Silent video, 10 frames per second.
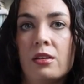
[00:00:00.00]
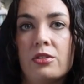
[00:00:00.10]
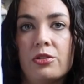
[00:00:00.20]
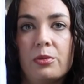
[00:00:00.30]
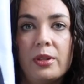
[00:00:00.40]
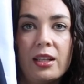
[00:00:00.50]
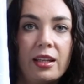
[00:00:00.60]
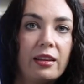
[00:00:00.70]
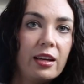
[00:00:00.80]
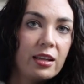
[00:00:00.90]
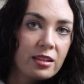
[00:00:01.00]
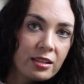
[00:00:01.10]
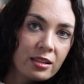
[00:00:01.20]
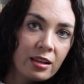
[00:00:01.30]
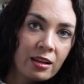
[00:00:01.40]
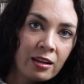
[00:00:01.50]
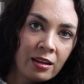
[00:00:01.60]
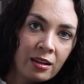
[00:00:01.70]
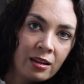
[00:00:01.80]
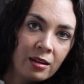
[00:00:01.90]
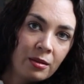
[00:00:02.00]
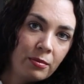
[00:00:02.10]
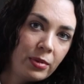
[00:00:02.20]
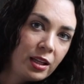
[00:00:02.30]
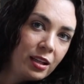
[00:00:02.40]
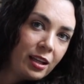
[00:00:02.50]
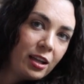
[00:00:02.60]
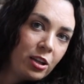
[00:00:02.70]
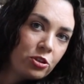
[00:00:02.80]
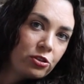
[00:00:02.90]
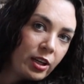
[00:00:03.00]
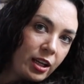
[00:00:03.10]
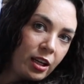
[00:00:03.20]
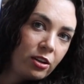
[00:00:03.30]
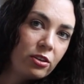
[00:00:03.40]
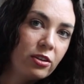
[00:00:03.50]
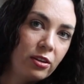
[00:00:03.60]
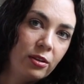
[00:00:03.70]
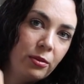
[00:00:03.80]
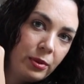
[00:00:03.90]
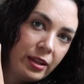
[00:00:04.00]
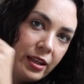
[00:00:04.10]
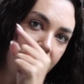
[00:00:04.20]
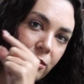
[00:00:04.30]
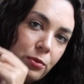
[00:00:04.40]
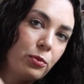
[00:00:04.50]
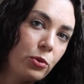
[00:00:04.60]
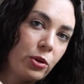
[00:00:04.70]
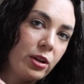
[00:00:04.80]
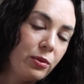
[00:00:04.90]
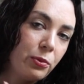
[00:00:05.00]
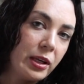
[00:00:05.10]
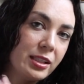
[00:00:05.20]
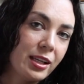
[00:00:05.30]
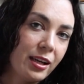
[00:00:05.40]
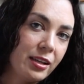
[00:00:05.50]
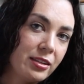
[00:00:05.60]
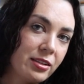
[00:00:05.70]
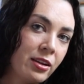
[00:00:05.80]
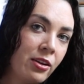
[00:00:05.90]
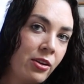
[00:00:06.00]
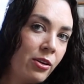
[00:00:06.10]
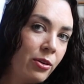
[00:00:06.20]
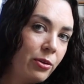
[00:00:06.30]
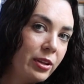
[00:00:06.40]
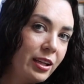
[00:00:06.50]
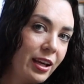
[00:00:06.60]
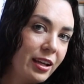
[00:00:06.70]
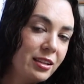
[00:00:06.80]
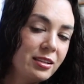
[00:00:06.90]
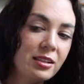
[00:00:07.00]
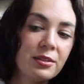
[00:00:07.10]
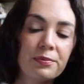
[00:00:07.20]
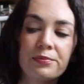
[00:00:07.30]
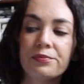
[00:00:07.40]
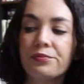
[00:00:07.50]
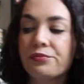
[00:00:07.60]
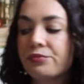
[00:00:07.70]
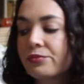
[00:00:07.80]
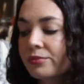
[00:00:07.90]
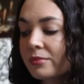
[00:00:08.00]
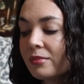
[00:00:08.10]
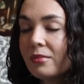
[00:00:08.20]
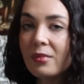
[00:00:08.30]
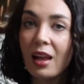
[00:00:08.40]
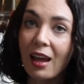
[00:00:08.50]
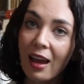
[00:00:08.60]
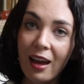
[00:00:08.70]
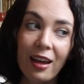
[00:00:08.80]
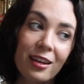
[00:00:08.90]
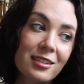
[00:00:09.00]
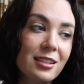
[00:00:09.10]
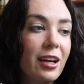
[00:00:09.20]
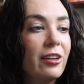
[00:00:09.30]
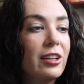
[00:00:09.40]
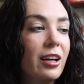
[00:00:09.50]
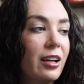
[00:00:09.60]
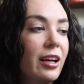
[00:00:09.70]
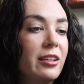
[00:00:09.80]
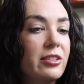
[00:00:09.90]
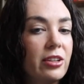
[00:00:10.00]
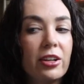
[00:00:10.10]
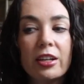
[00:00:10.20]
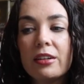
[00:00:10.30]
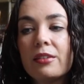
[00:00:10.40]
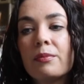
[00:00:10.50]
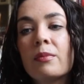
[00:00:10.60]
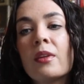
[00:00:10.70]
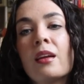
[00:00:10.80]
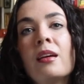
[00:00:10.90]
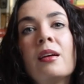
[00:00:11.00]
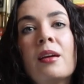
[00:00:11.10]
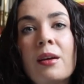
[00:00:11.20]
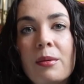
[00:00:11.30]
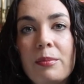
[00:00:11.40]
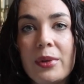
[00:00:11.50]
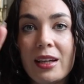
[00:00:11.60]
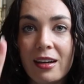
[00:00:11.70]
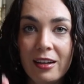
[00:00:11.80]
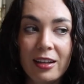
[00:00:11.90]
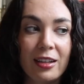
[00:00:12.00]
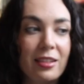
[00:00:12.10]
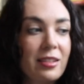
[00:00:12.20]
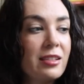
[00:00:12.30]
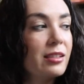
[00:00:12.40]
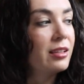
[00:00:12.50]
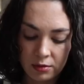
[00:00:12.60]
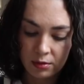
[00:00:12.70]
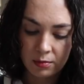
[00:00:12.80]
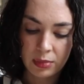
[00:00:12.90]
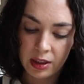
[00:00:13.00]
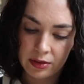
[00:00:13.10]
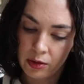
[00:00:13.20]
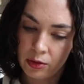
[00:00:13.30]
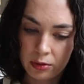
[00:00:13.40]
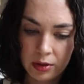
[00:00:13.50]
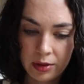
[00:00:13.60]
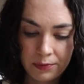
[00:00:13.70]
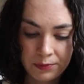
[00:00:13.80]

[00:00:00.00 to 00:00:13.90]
So it'll be like this, but like a triangle with like more white ties on the end. And I already got a head start because these hold.